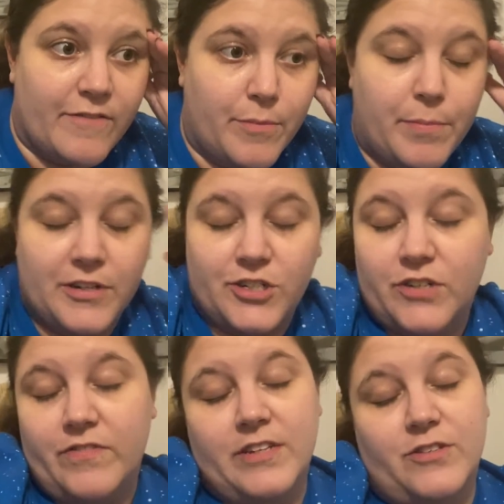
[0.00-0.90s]
a bunch of
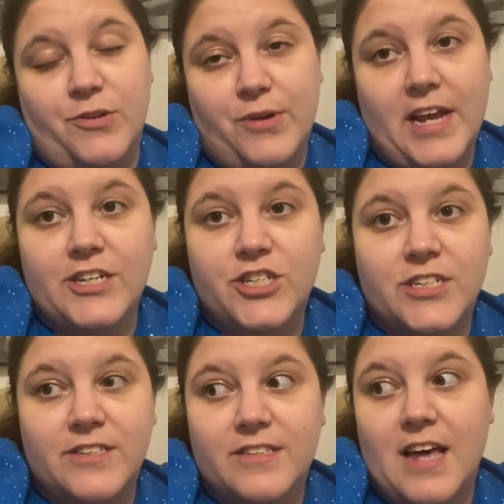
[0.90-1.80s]
these
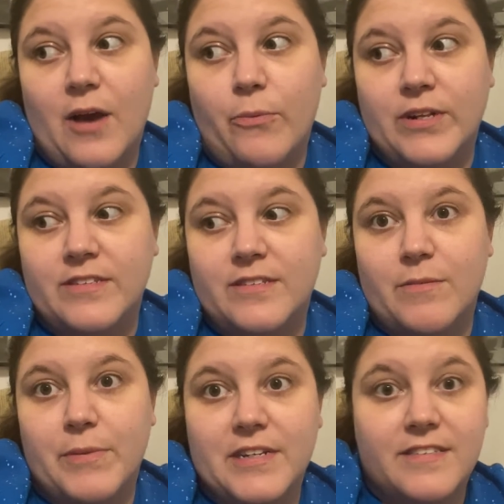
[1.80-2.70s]
locations that when
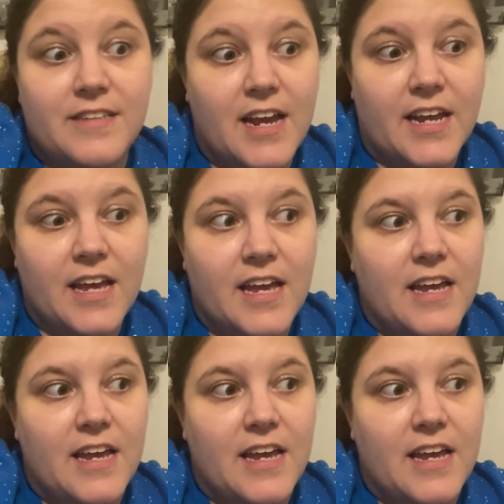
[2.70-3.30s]
somebody's sick,